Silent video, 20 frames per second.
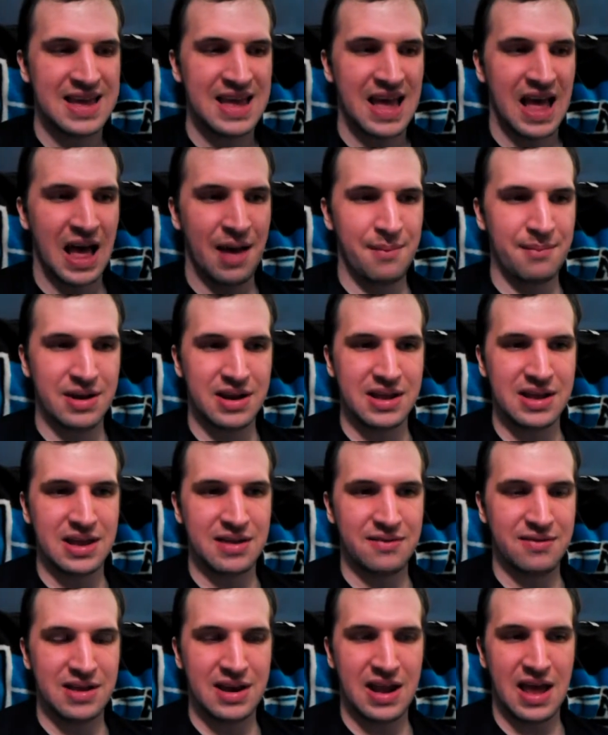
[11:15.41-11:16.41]
I'm going to
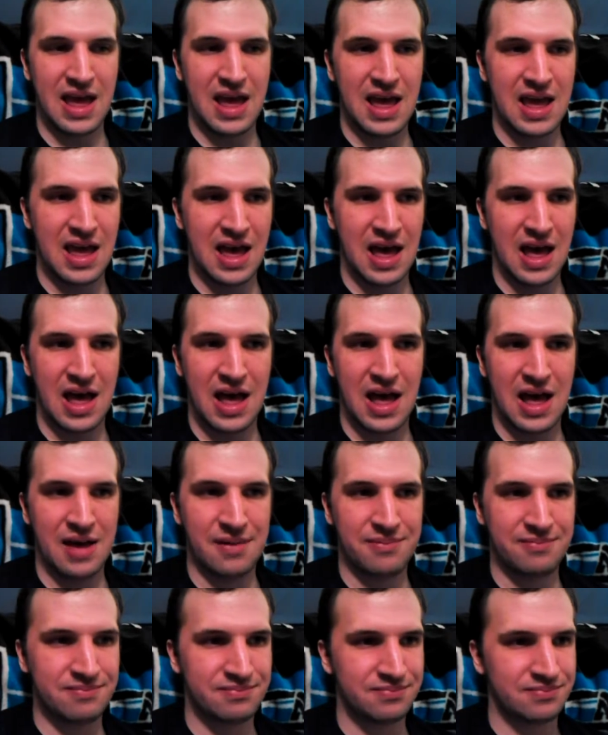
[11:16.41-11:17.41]
give it a
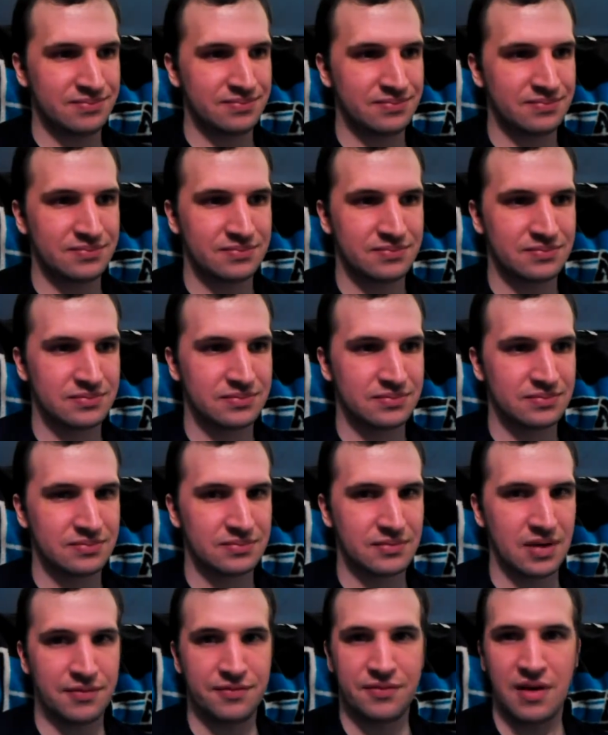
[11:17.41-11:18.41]

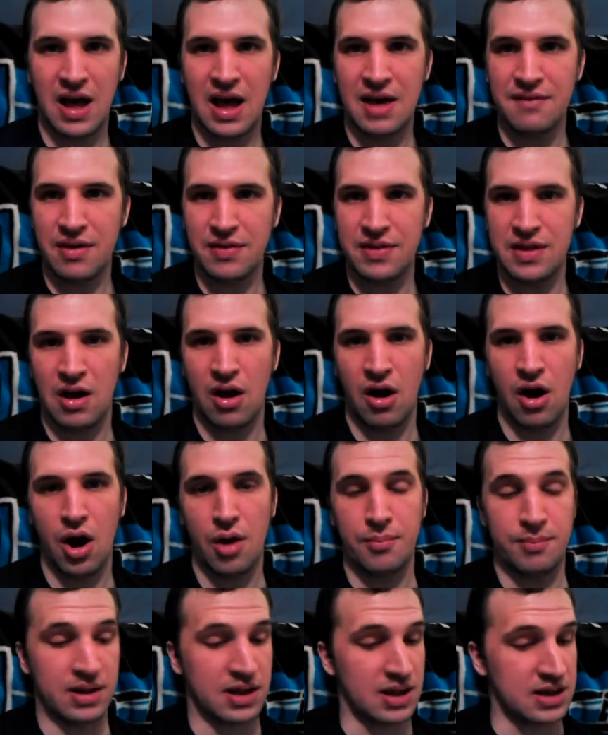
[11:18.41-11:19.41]
5 on the
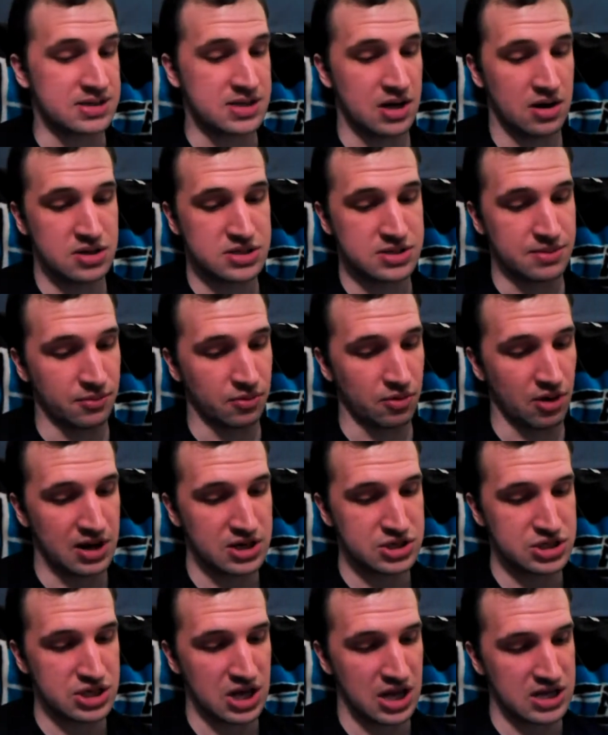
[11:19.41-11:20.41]
art, because there are some great
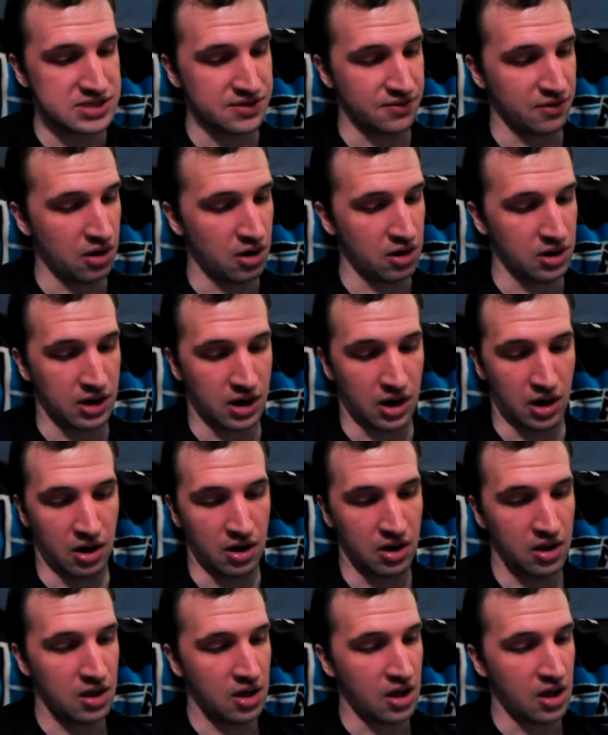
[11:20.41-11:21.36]
shots of art in here